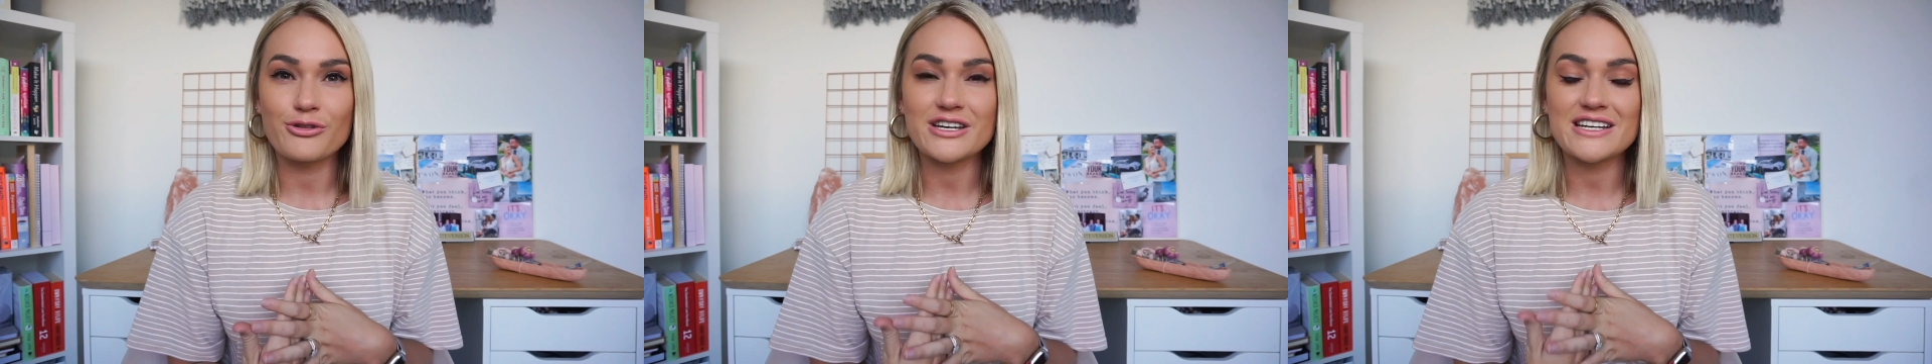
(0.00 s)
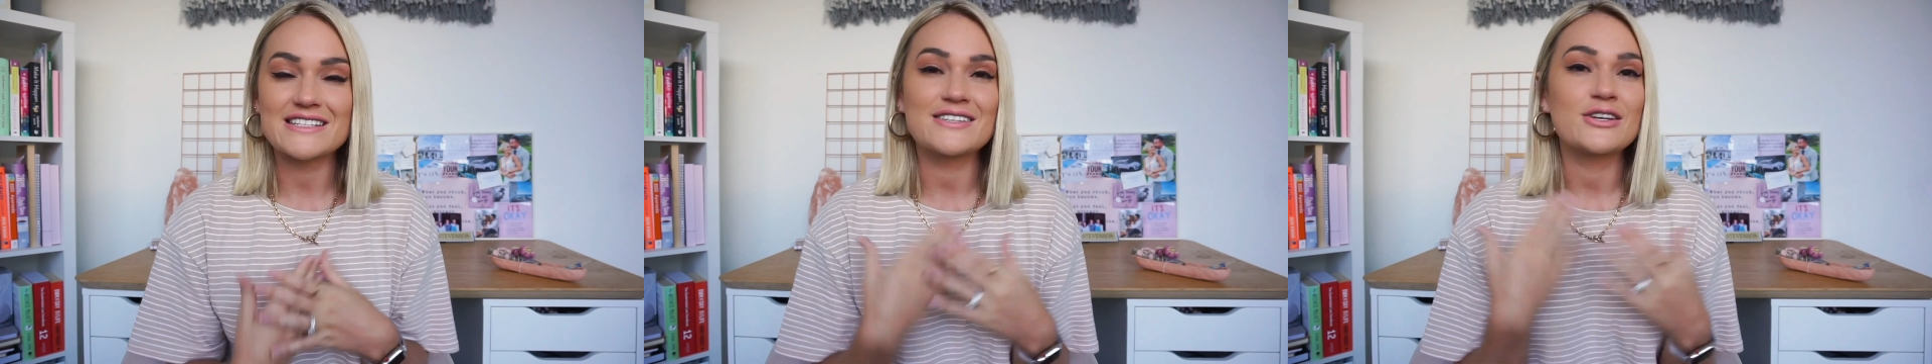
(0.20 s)

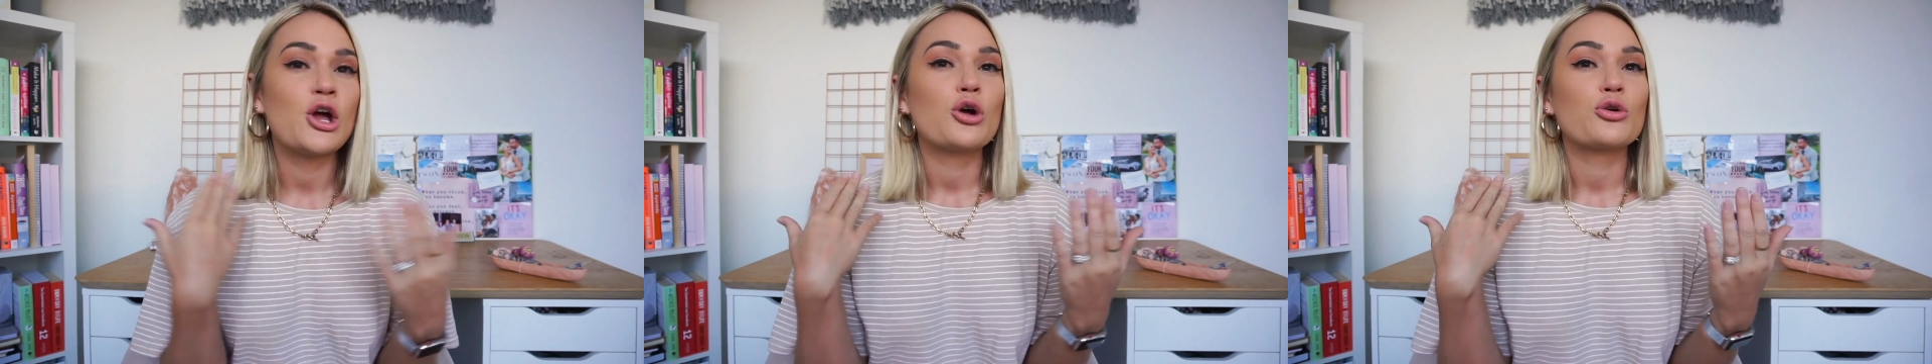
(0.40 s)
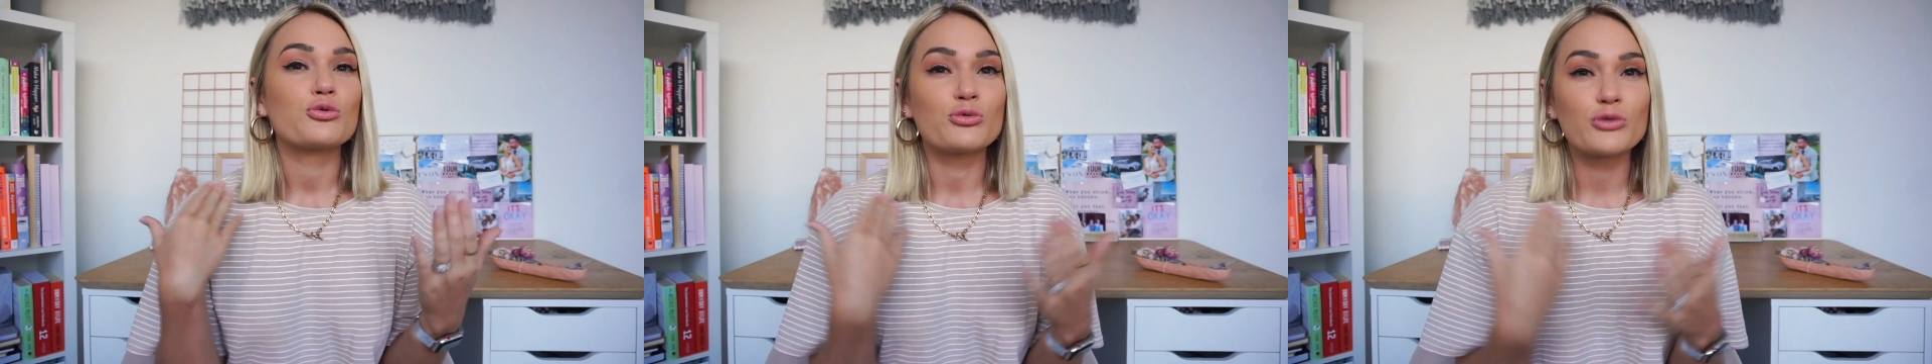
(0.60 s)
this,
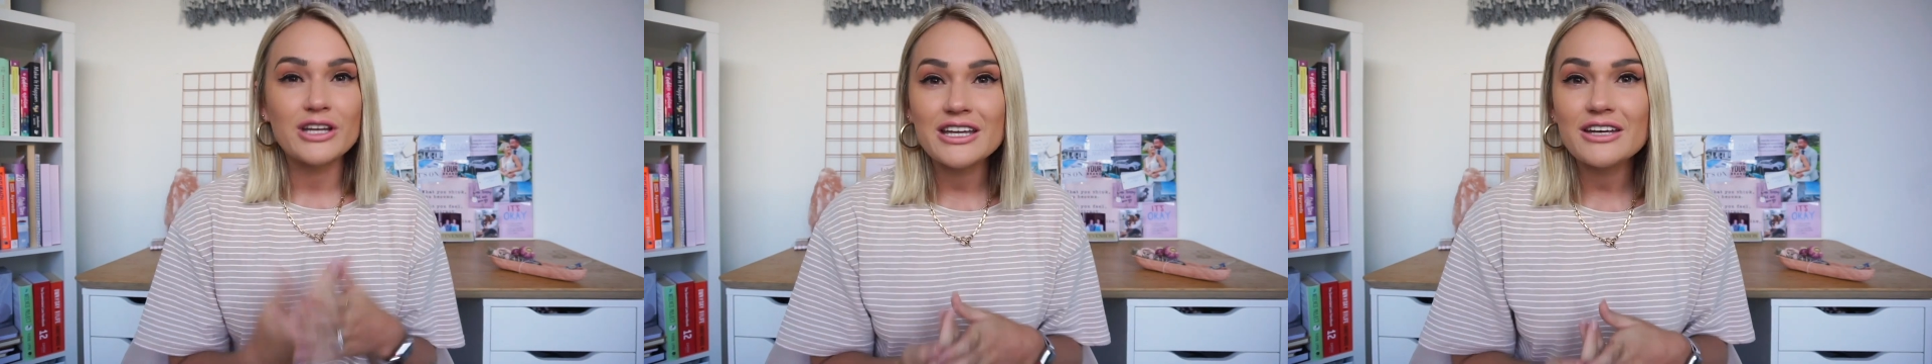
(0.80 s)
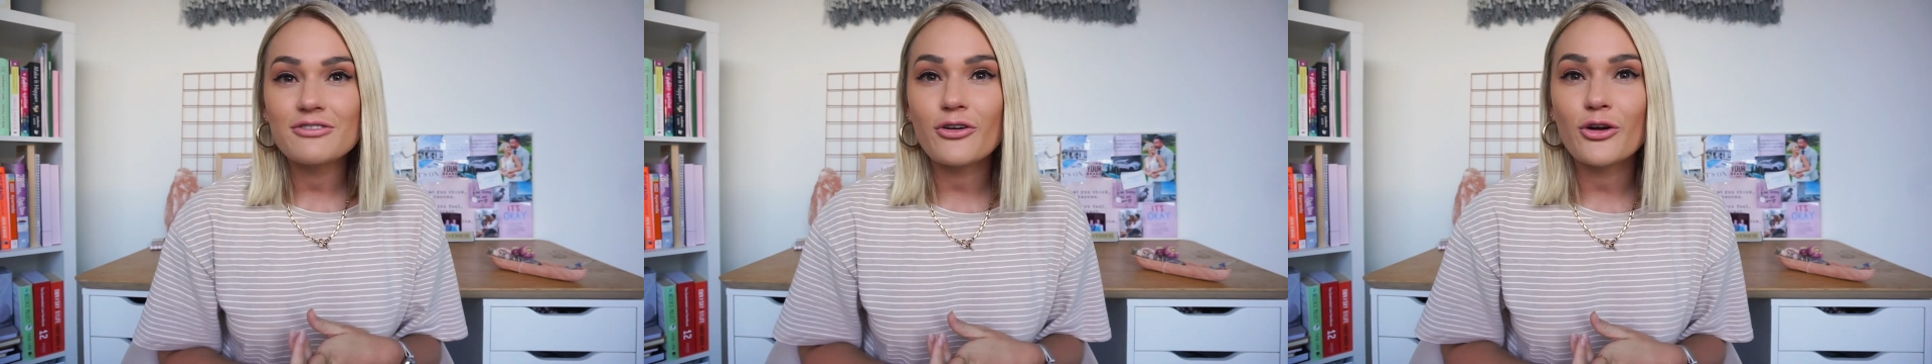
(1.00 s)

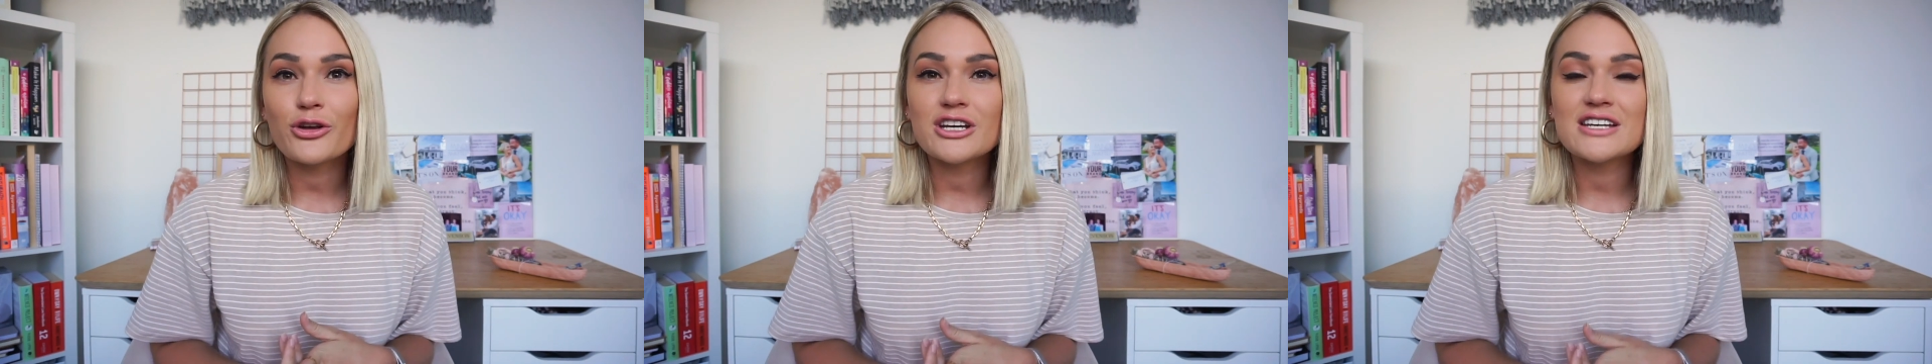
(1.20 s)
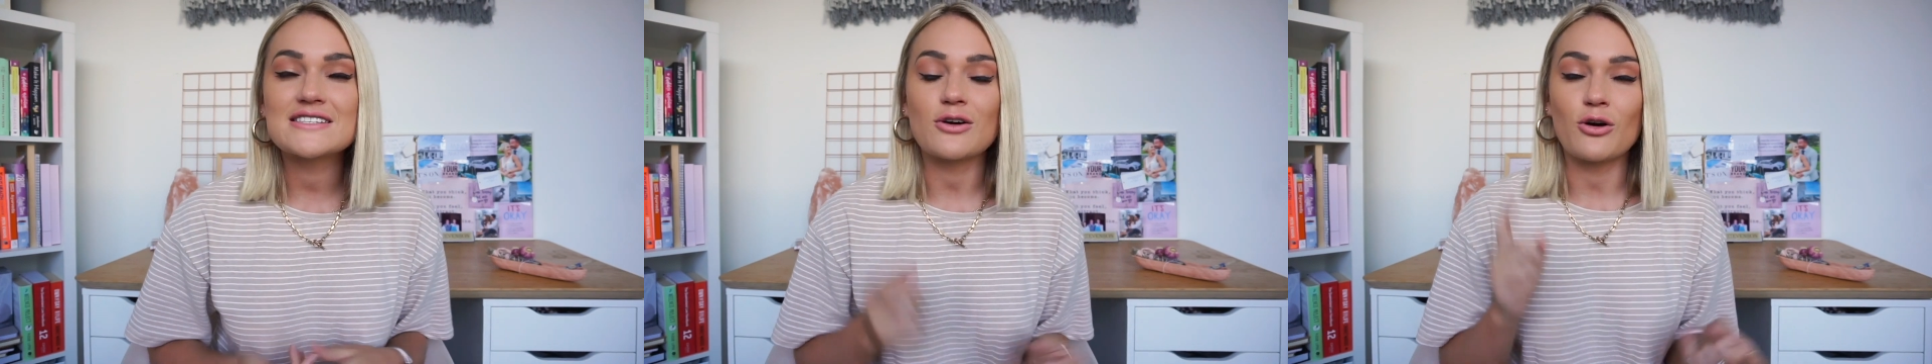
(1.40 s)
really
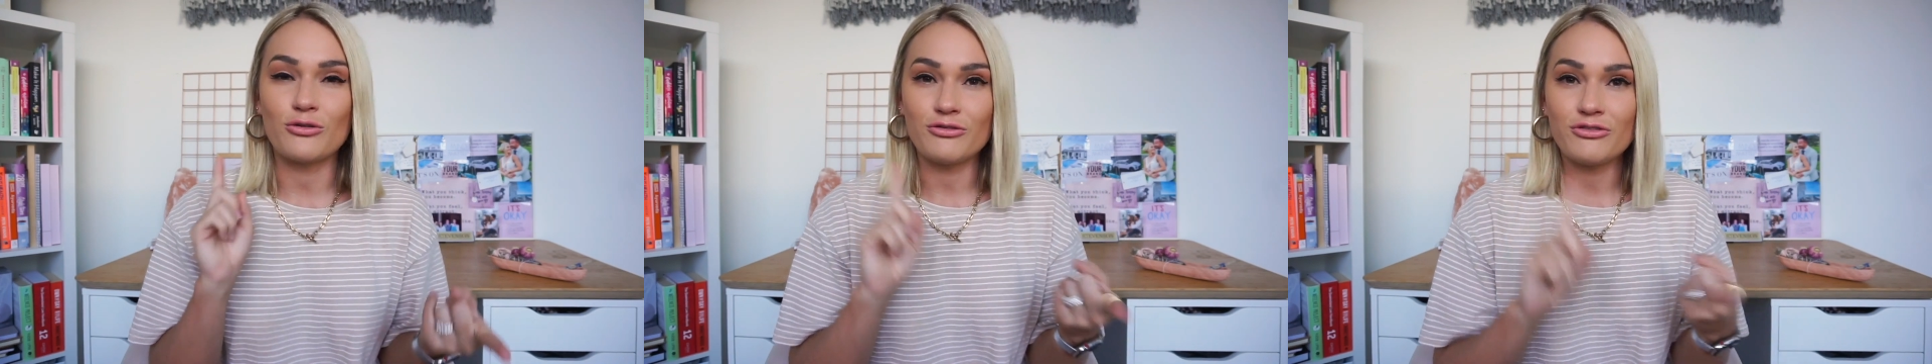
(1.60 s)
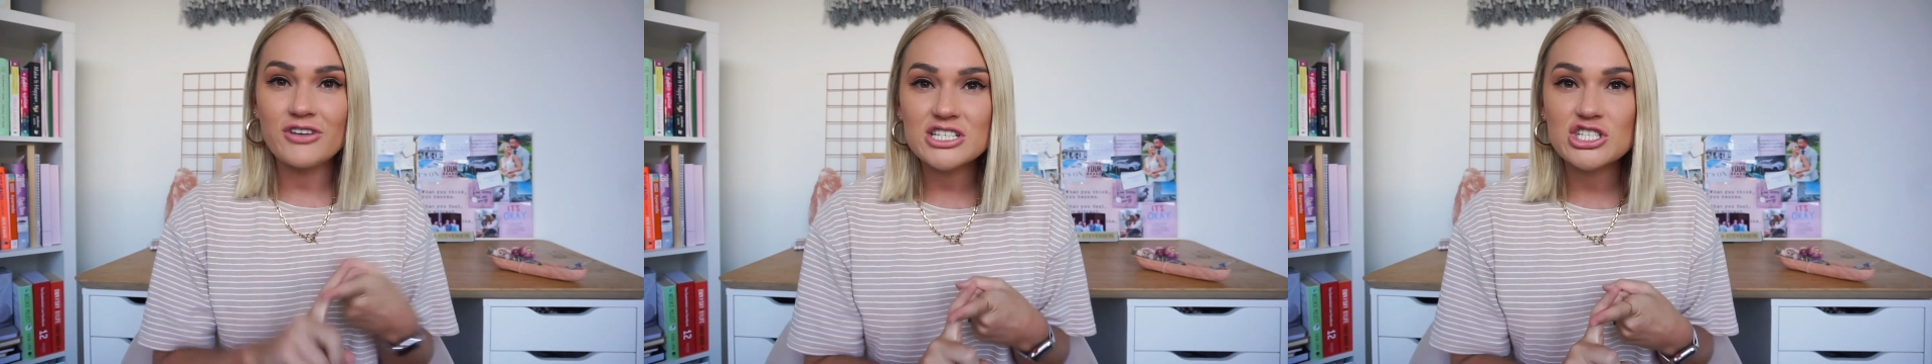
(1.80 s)
focus
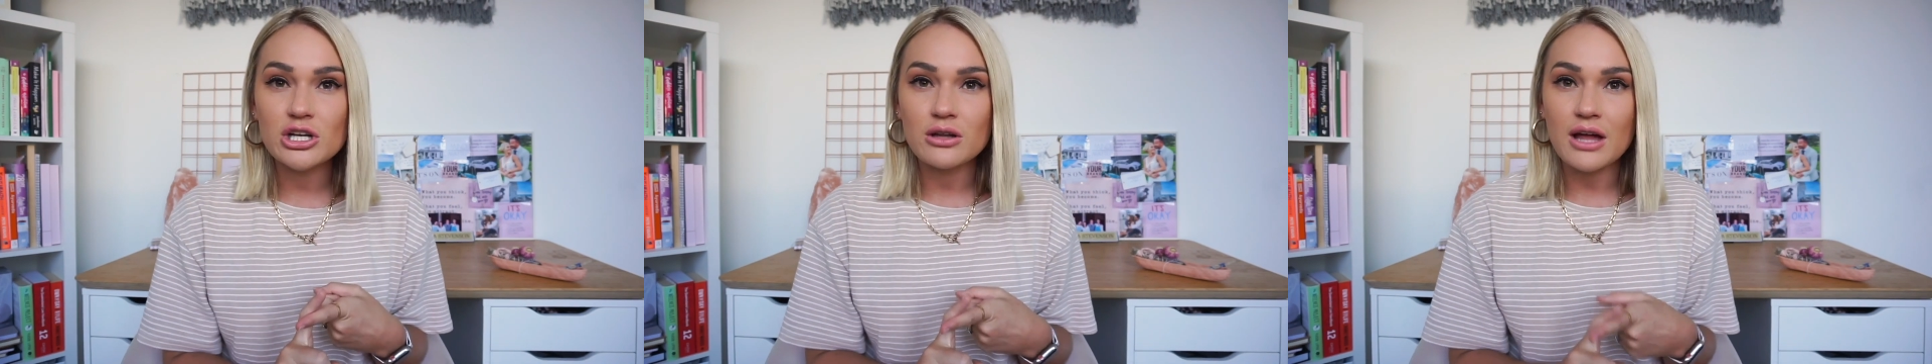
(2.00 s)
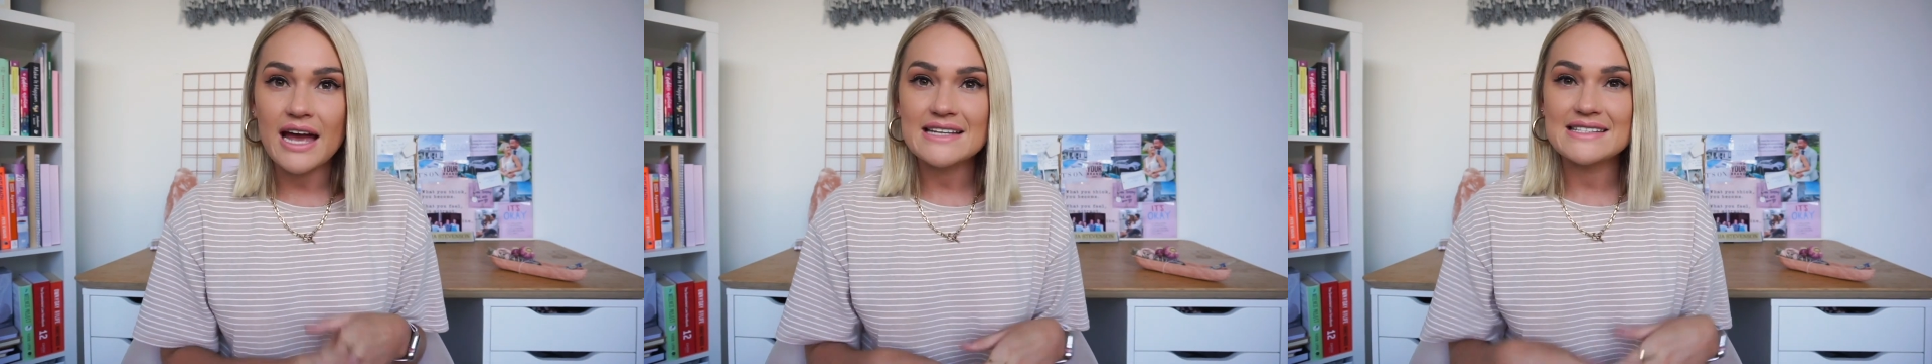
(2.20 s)
on
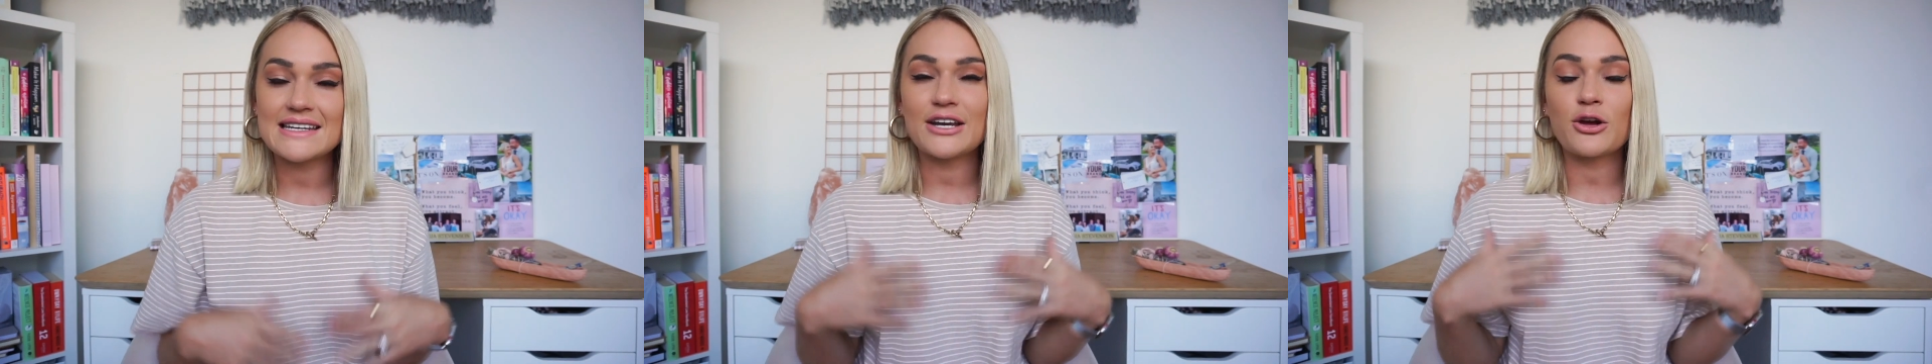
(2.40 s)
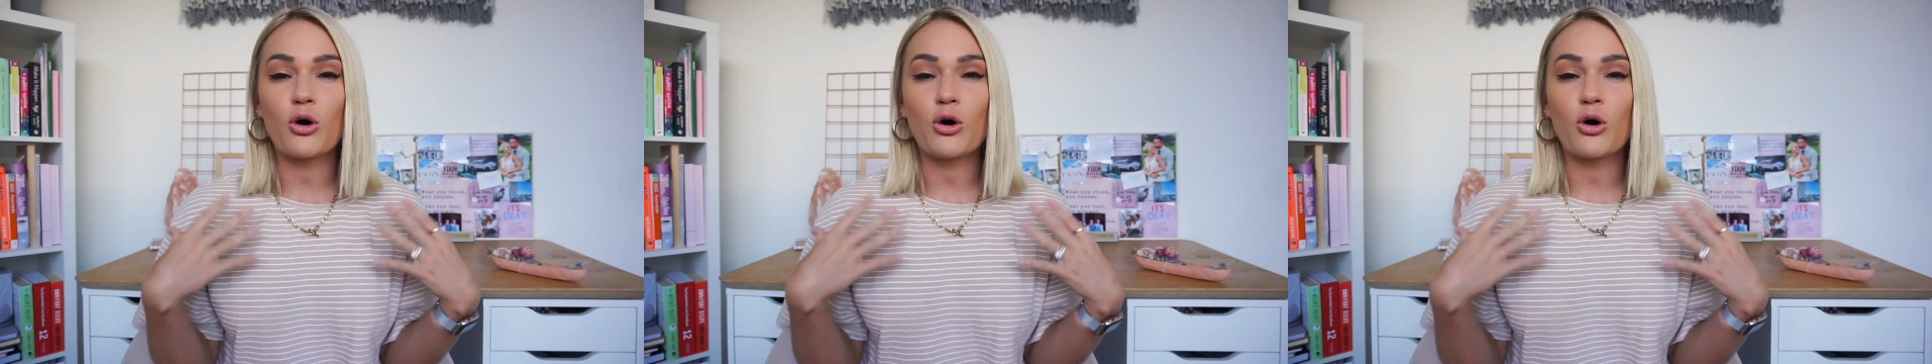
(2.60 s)
visualizing,